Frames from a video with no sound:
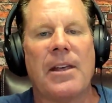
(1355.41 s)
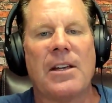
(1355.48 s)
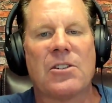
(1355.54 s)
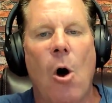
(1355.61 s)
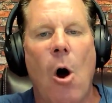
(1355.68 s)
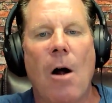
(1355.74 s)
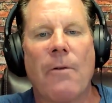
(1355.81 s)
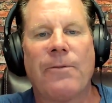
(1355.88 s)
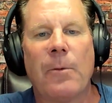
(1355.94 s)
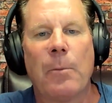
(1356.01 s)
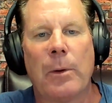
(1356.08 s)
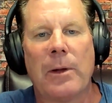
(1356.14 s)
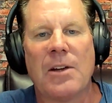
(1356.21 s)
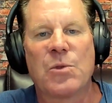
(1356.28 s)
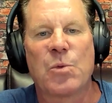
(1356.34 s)
these harmful
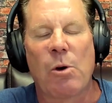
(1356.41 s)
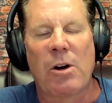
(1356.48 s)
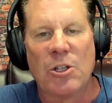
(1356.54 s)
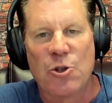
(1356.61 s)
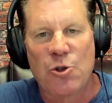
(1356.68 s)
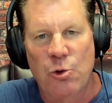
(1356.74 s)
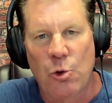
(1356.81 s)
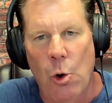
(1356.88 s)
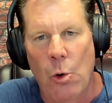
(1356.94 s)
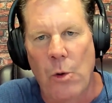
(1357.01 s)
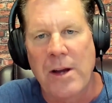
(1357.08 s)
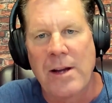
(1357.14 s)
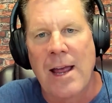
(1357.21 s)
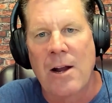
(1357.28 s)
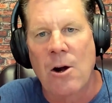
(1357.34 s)
beliefs were
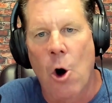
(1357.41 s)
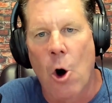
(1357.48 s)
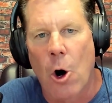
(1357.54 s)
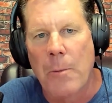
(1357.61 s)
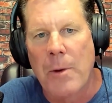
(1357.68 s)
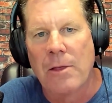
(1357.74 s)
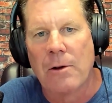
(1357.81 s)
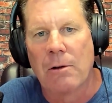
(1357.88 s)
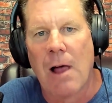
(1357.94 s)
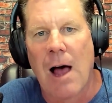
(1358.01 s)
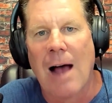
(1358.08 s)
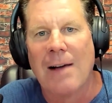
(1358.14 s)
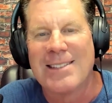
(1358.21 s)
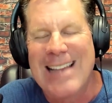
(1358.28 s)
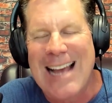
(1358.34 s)
controlling and harming their
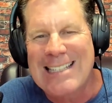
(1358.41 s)
lives.